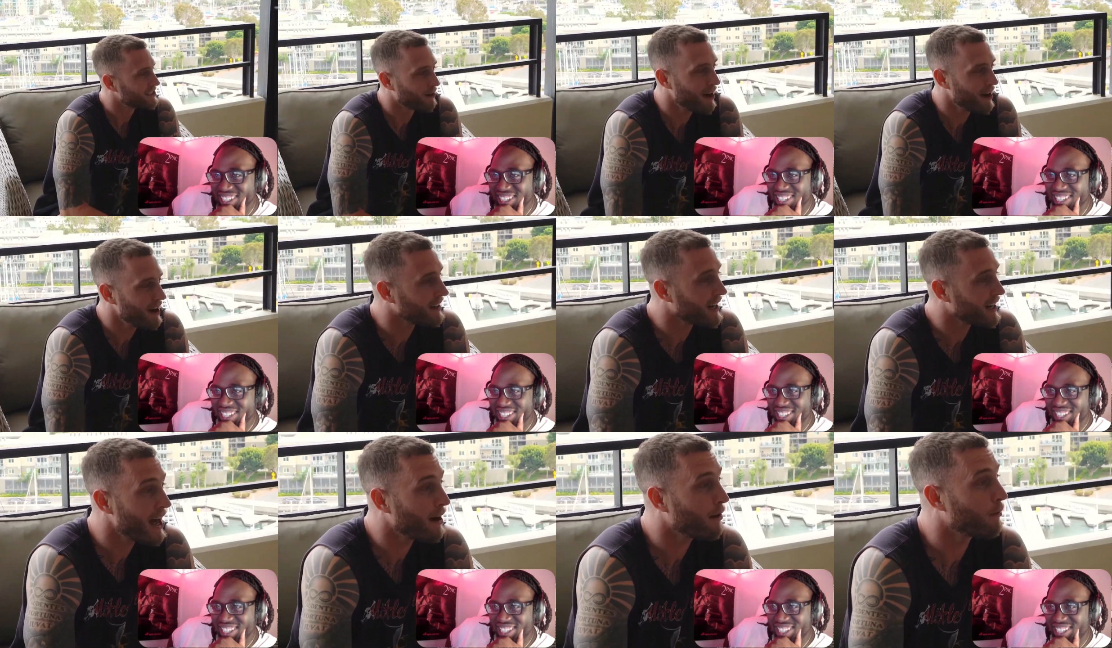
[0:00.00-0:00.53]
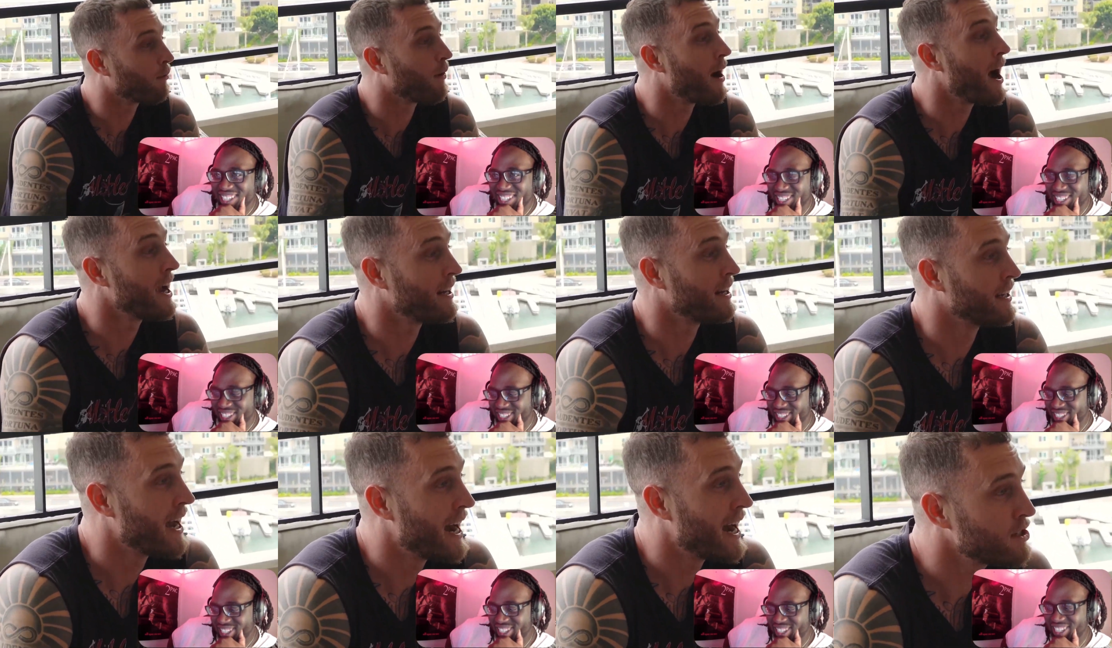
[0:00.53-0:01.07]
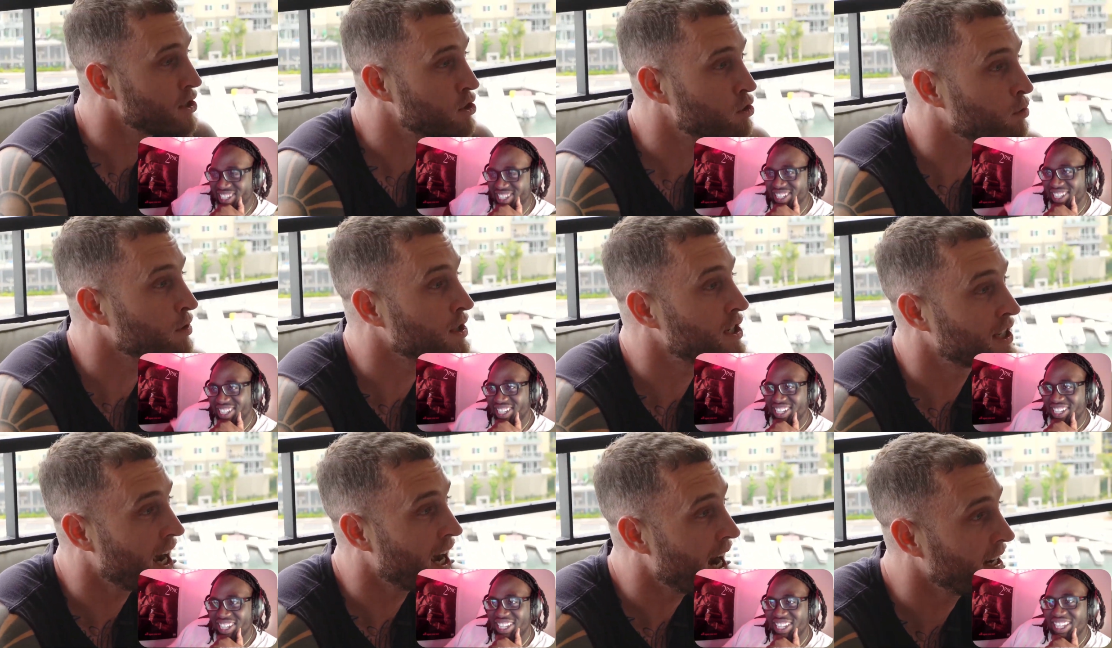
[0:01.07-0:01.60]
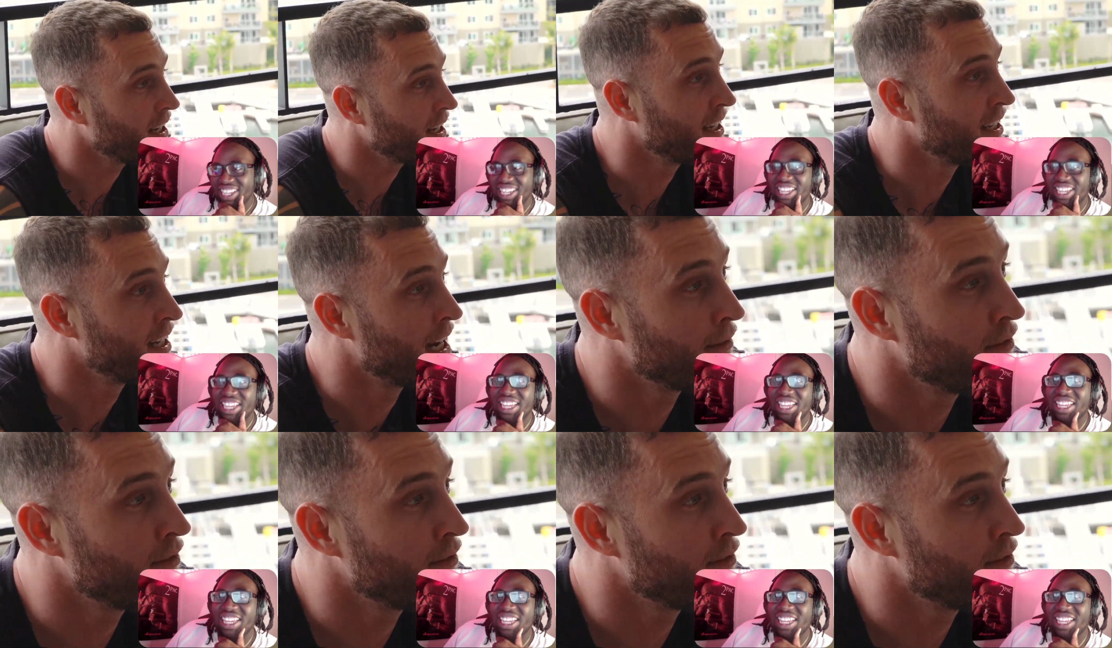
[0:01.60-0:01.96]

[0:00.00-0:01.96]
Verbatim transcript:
Speaker 1: so I do gotta write it. I just recite it, and